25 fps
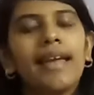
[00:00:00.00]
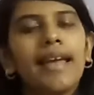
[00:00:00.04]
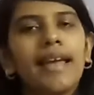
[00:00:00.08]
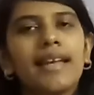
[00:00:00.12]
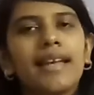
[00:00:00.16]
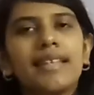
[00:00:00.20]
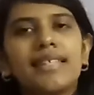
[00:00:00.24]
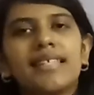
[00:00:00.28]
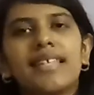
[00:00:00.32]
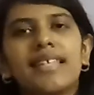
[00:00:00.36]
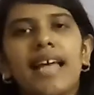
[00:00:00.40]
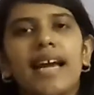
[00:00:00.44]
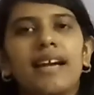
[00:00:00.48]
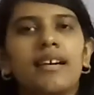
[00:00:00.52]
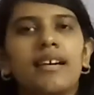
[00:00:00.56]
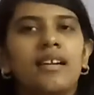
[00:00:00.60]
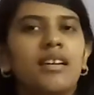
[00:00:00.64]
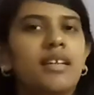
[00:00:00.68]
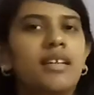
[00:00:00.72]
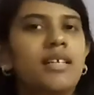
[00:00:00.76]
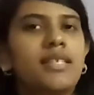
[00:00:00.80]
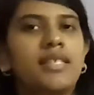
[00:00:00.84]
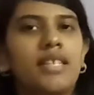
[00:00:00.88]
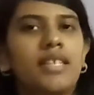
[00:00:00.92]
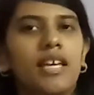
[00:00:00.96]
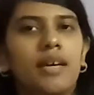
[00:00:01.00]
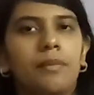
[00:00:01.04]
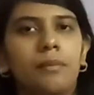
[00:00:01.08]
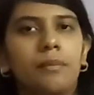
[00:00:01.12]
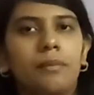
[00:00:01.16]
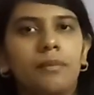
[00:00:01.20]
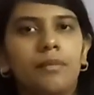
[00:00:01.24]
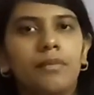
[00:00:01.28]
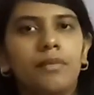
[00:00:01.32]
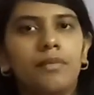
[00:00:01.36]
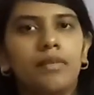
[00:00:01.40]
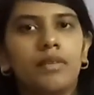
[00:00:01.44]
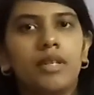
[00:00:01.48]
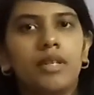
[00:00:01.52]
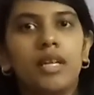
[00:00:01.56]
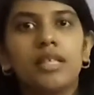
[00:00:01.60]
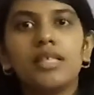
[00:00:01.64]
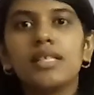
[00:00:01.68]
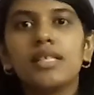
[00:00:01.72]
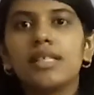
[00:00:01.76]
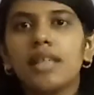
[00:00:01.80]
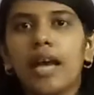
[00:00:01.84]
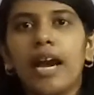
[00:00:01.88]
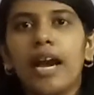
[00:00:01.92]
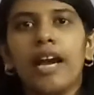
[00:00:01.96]
exactly same, that
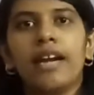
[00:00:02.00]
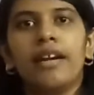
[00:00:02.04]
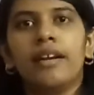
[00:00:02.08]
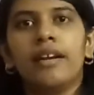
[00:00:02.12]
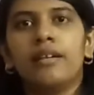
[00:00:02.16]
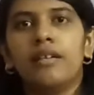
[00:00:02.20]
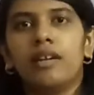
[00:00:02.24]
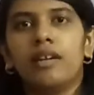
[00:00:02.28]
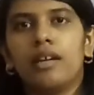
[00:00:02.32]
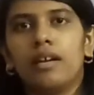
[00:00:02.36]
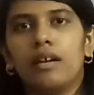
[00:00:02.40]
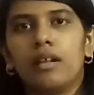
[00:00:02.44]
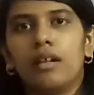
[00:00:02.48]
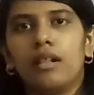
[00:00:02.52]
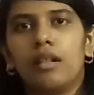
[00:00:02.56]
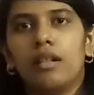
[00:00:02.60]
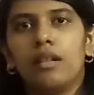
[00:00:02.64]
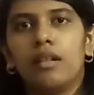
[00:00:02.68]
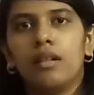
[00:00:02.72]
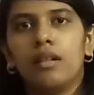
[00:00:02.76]
is identical.